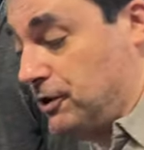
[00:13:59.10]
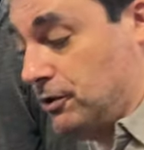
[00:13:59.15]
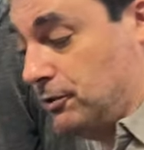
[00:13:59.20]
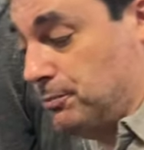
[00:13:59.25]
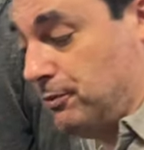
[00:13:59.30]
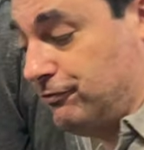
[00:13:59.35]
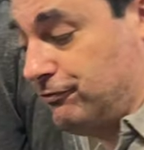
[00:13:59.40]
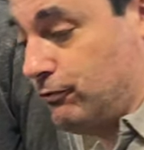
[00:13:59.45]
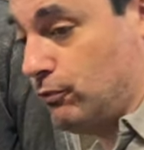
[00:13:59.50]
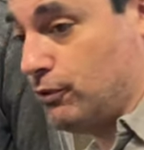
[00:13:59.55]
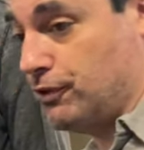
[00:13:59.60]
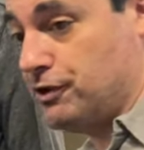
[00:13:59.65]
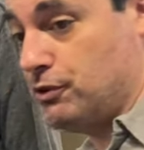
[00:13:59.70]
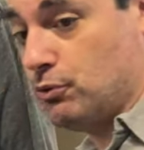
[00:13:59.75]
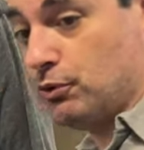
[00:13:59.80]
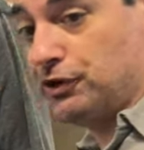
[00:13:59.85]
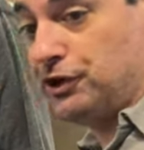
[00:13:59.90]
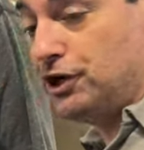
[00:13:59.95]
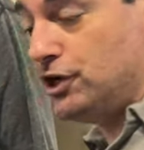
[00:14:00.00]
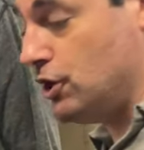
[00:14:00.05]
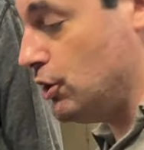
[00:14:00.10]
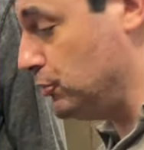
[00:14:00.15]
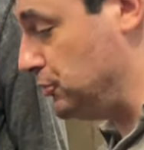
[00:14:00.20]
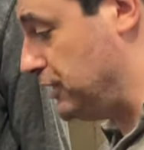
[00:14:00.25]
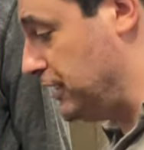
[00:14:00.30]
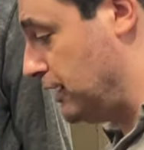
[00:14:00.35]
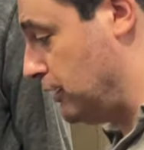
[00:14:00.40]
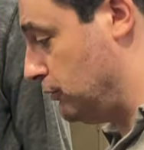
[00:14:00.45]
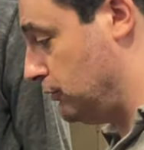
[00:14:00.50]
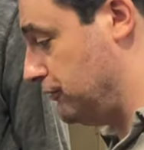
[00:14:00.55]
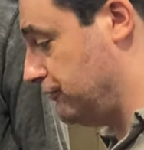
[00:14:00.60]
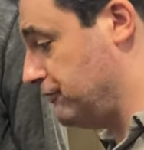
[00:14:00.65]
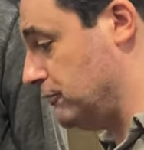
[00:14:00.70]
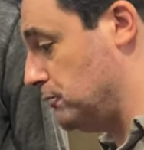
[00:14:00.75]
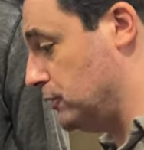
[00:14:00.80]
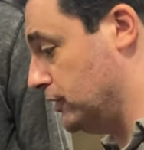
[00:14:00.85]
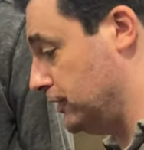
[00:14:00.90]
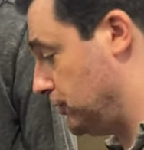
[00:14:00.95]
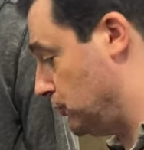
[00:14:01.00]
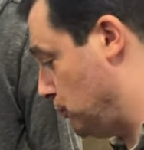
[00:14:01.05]
here before, you are no doubt
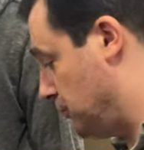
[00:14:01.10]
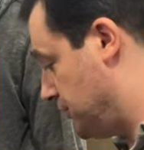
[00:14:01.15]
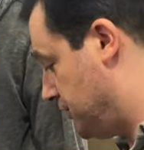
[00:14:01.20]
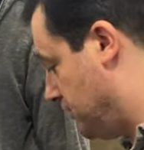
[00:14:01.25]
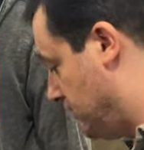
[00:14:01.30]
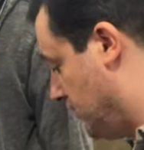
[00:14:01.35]
familiar with